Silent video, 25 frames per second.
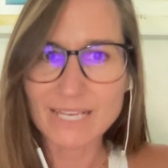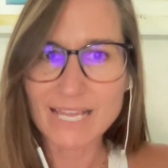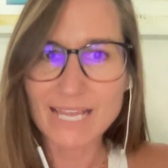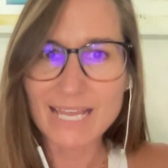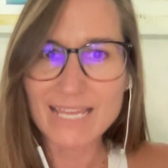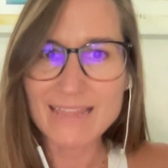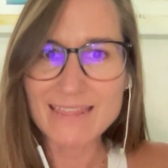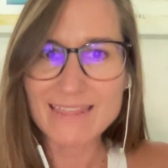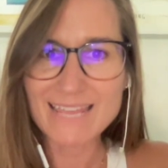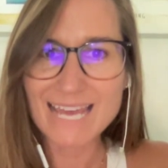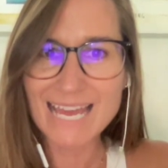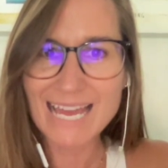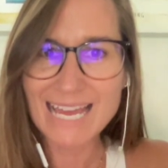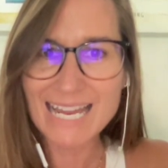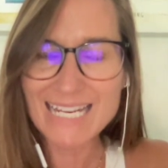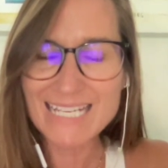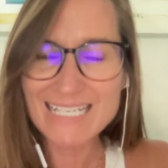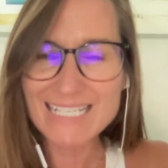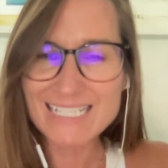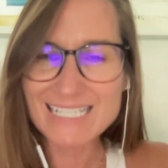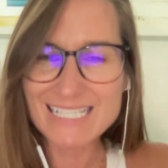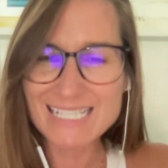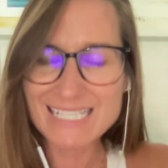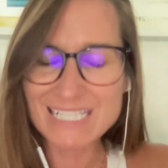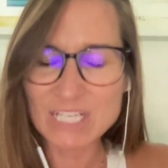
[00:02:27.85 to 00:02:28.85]
And that
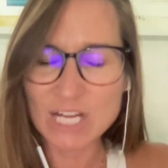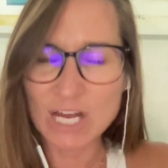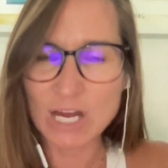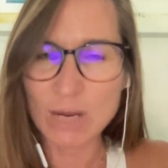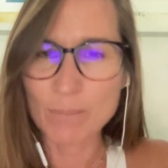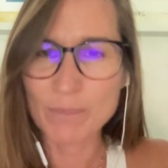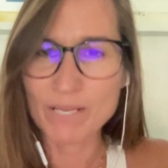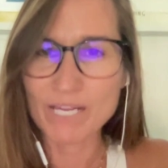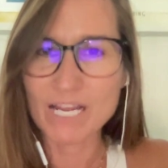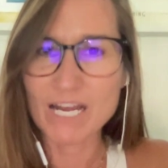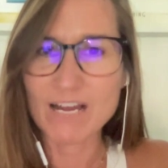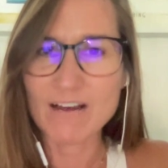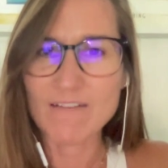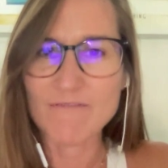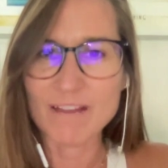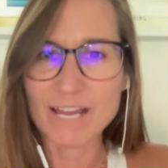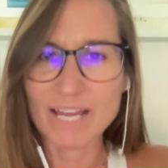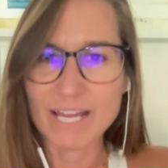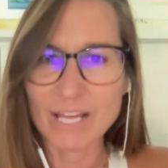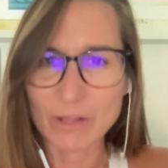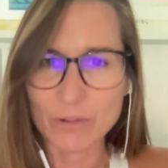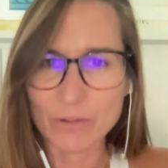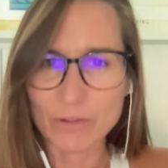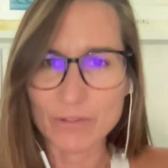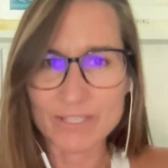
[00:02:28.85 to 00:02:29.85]
is the topic of
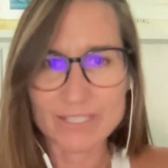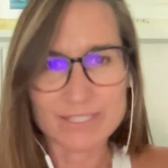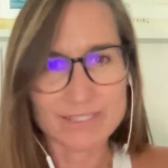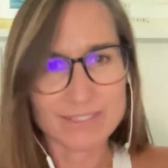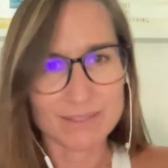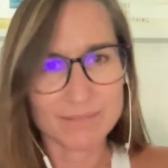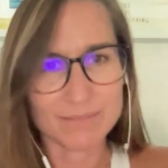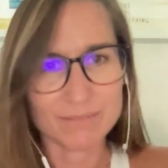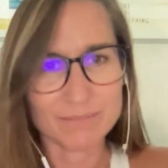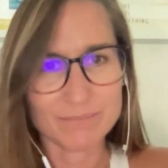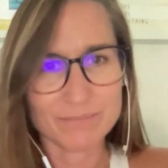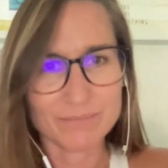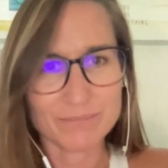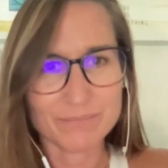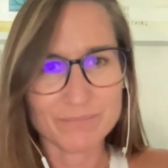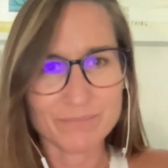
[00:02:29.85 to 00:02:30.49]
healthism.